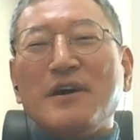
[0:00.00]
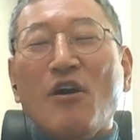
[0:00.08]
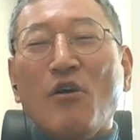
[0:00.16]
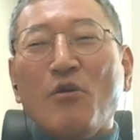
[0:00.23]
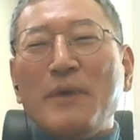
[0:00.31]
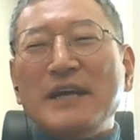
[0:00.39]

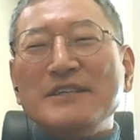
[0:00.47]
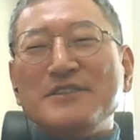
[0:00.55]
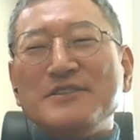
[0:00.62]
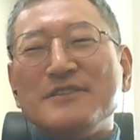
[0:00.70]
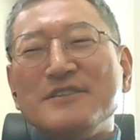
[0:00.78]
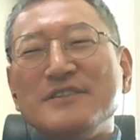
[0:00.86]
Oh
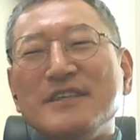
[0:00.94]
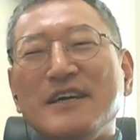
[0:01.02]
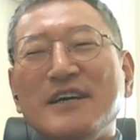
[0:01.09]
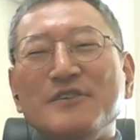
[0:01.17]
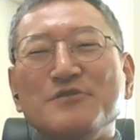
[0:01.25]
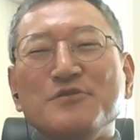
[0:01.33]
mentioned,
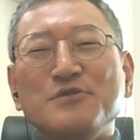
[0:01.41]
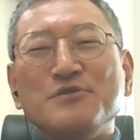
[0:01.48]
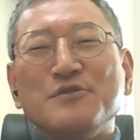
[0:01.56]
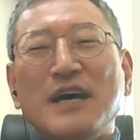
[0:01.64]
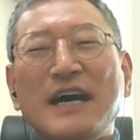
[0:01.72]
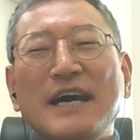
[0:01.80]
due
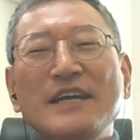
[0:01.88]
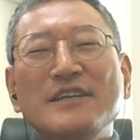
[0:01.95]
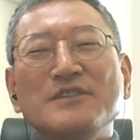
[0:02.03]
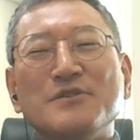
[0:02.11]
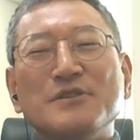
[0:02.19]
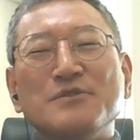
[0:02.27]
to high
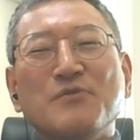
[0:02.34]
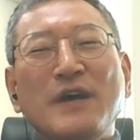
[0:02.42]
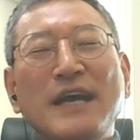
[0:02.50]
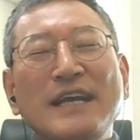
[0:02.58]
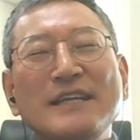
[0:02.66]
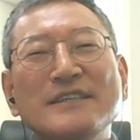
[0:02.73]
interest rate,